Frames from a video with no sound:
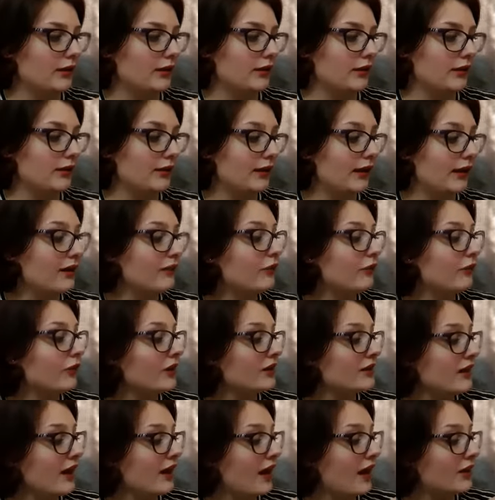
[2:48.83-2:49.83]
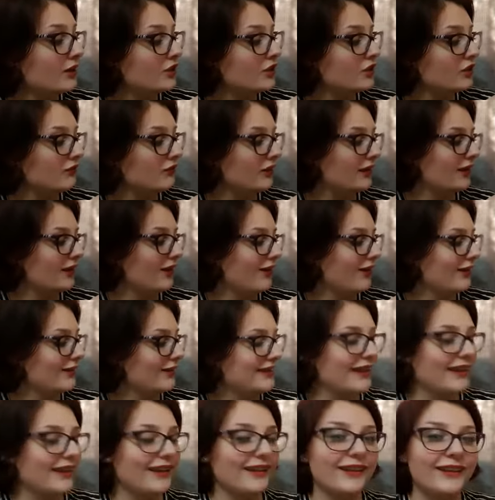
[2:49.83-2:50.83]
Care for an anchovy
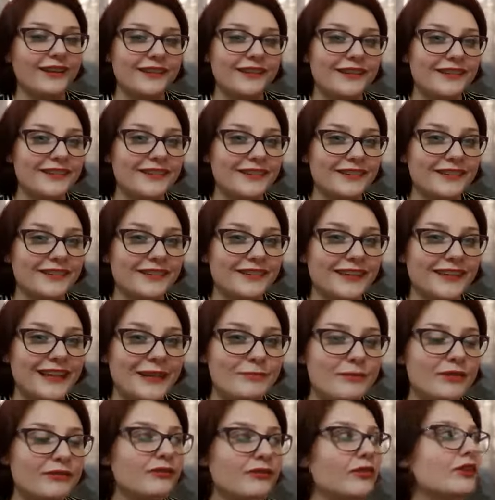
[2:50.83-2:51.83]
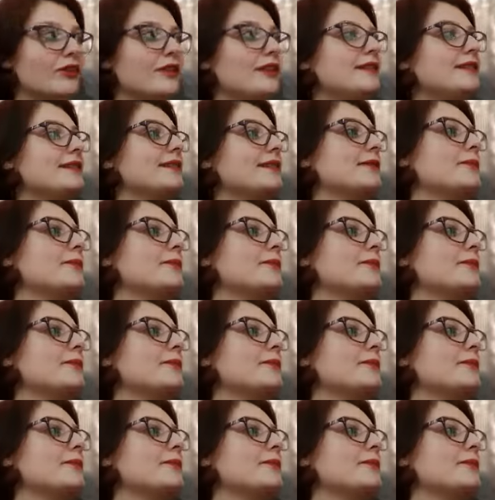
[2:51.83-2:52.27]
cocktail? Came a voice.